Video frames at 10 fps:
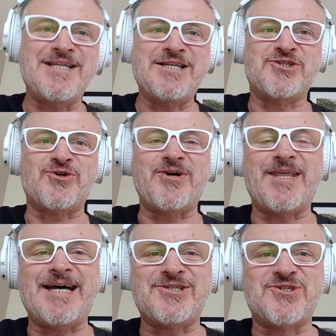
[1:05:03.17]
enjoy
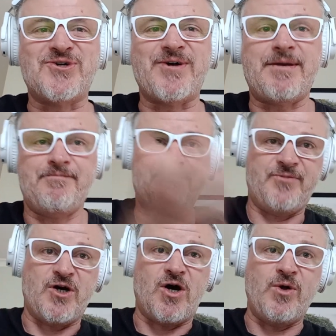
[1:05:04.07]
that story?
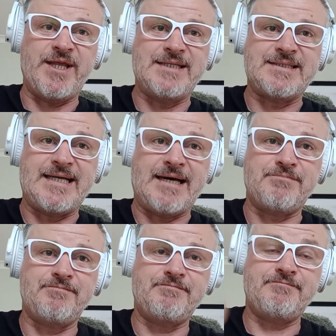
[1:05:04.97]
The whole
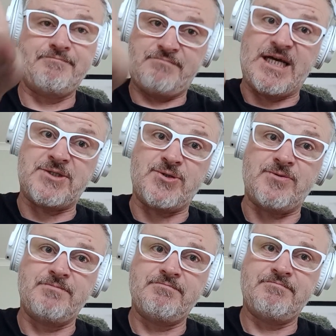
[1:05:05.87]
internet. That's who.
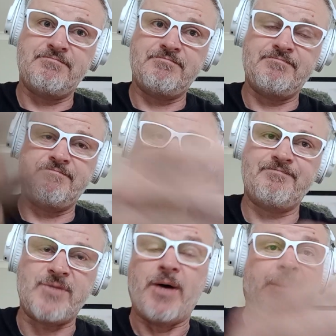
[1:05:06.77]

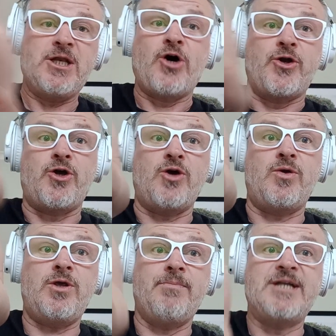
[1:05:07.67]
I mean, no,
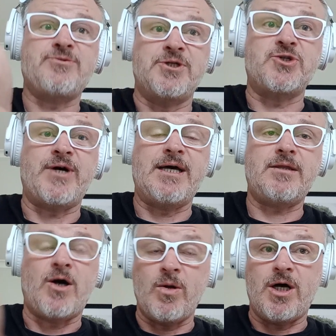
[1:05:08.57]
you're meant to enjoy it,
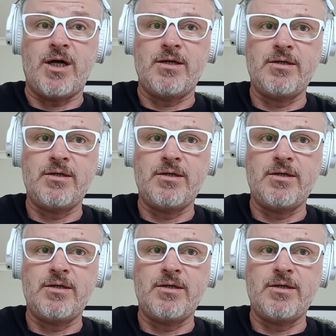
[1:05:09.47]
the whole lot.